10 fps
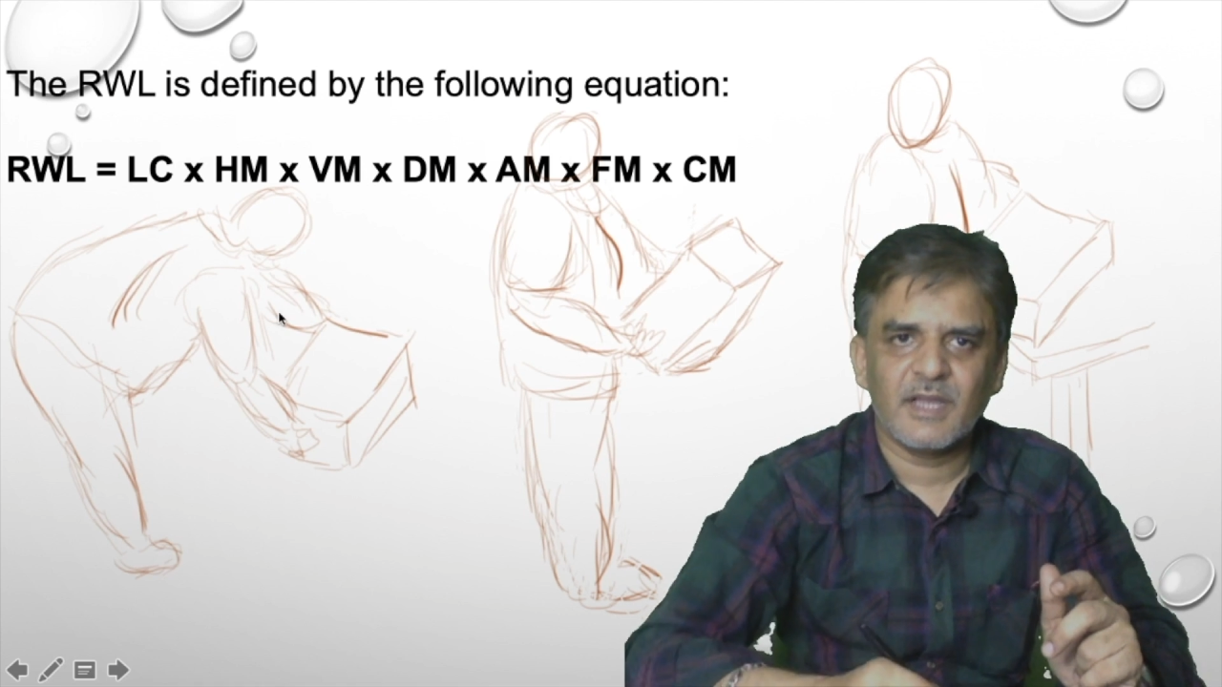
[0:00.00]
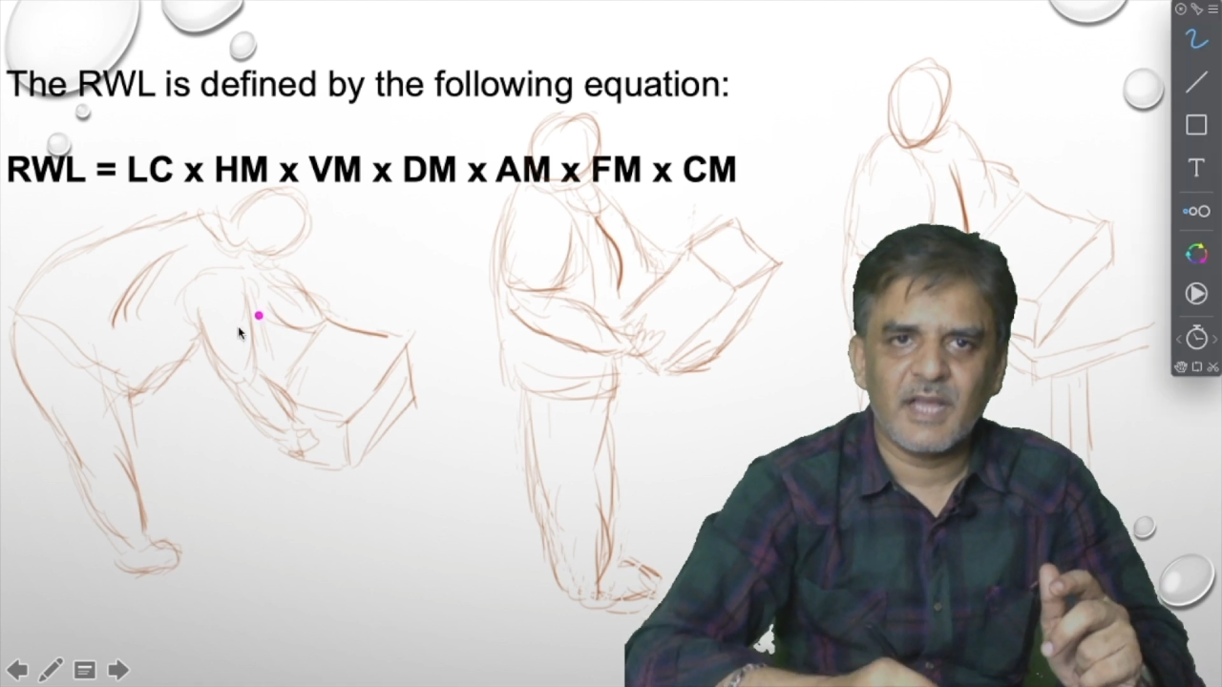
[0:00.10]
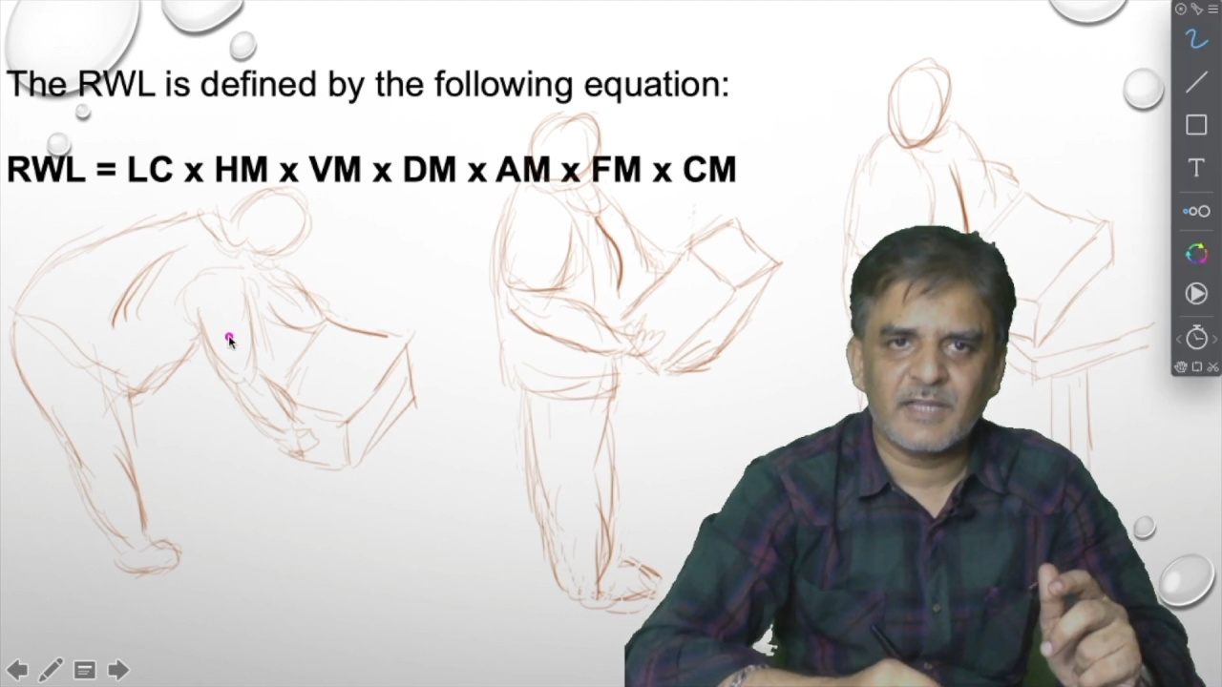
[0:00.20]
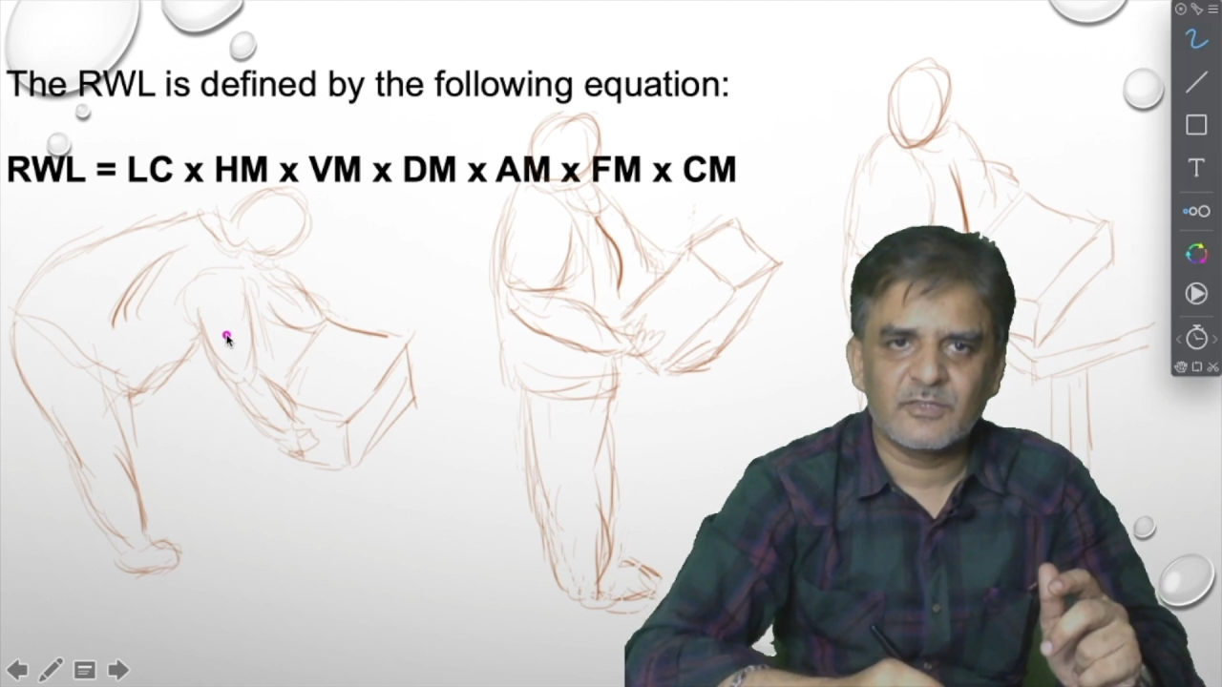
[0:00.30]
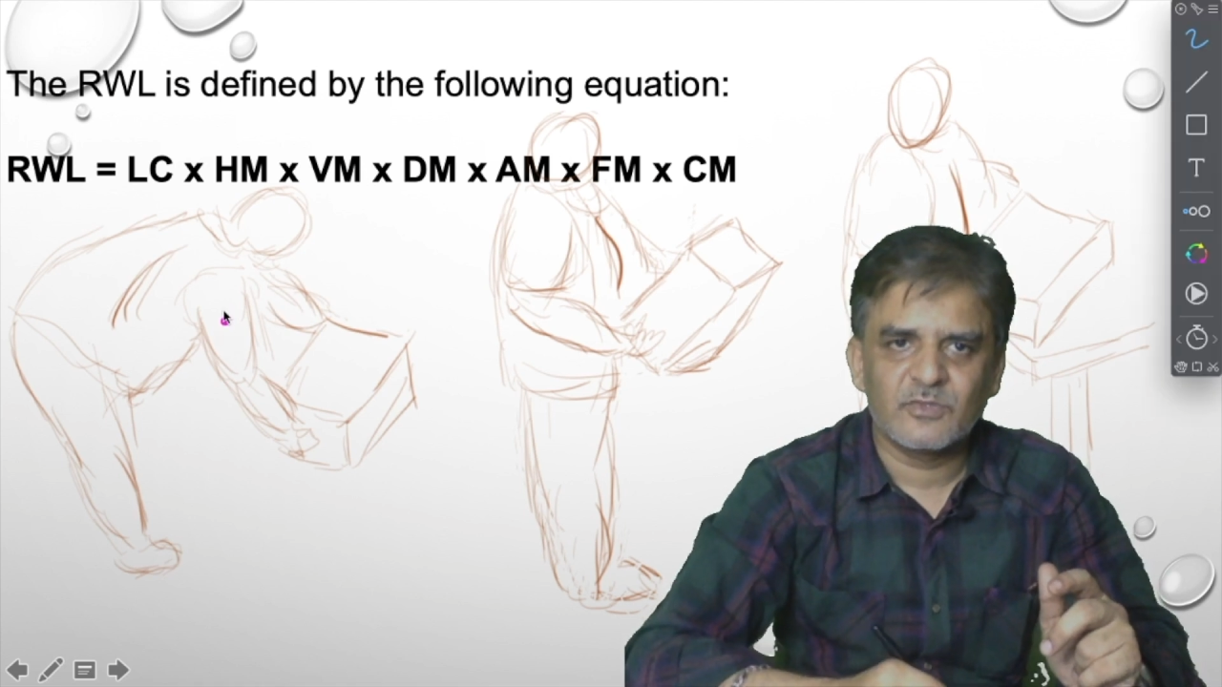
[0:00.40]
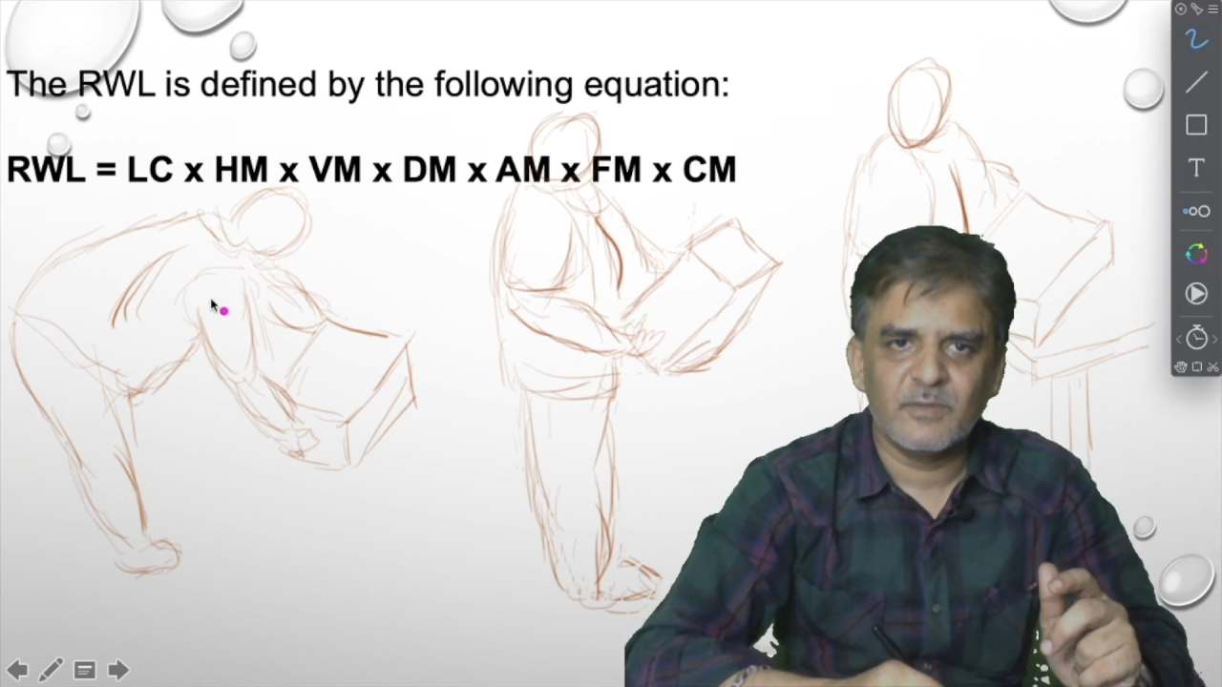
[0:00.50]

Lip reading: actual